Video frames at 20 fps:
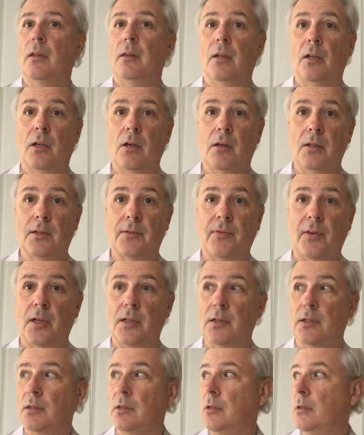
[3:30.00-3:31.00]
The guy's
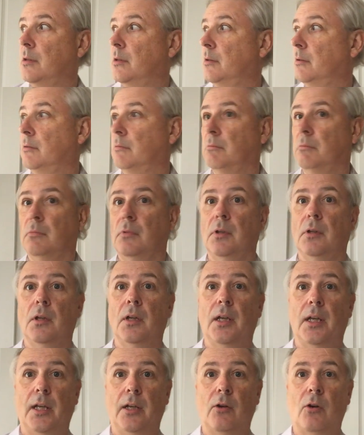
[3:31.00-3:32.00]
face
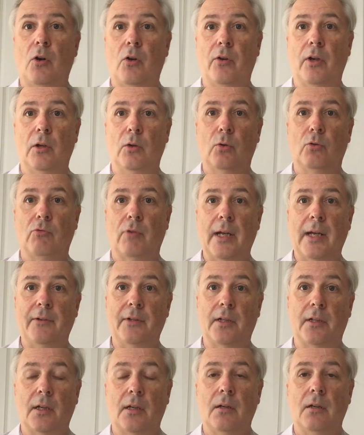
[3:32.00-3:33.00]
in horror looked round
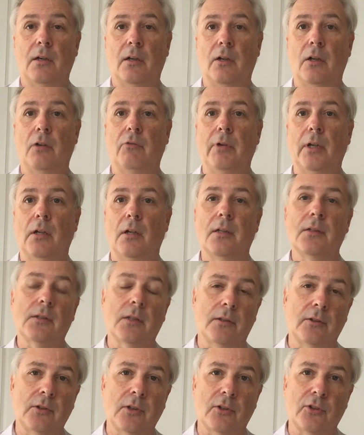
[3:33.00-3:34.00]
at her, and I realized
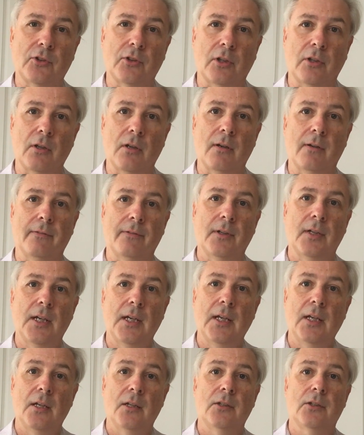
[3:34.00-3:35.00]
I'd touched a nerve.
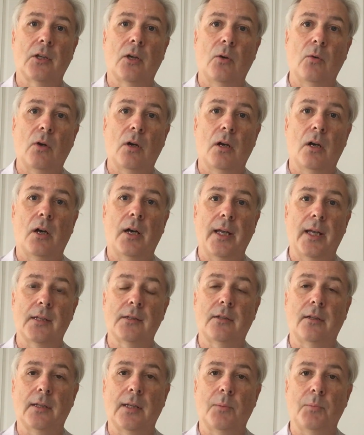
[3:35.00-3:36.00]
So I
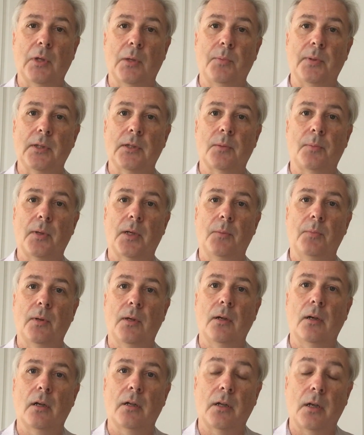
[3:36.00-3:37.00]
asked her to give me a piece of
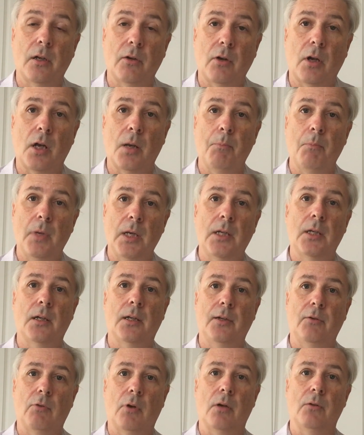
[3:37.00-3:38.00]
paper, and I
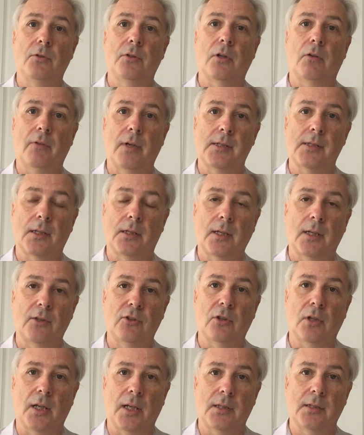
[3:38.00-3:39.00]
immediately wrote a
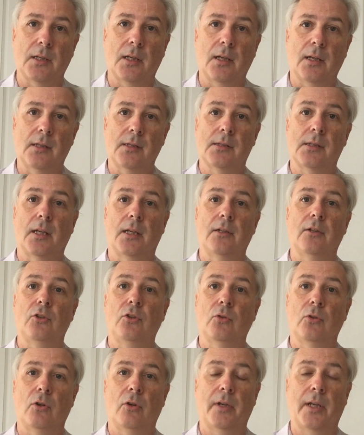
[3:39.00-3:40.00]
resignation letter and said,
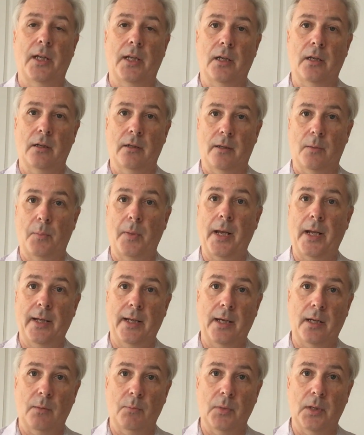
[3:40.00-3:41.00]
you're not getting another penny
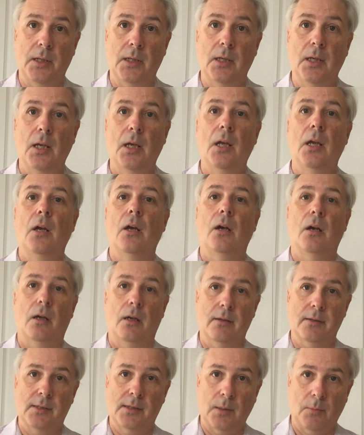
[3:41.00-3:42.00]
out of me.
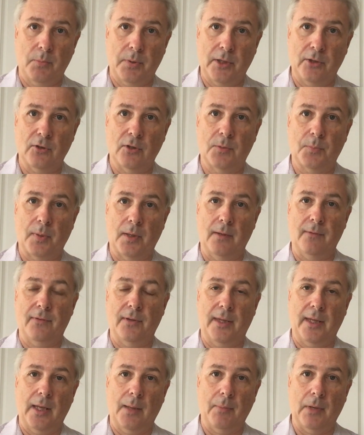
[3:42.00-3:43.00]
I'll simply just pay for
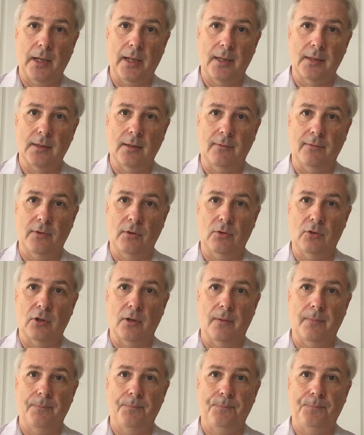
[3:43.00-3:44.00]
the MLS in future.